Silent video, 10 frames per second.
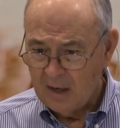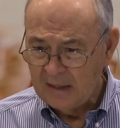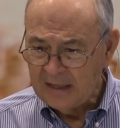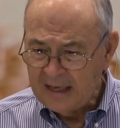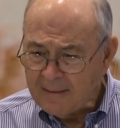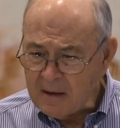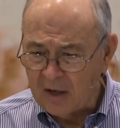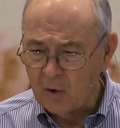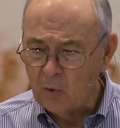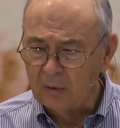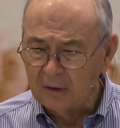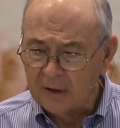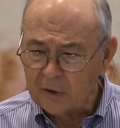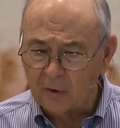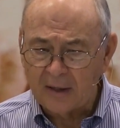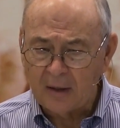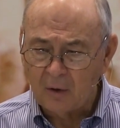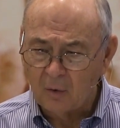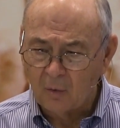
in Gibeah who literally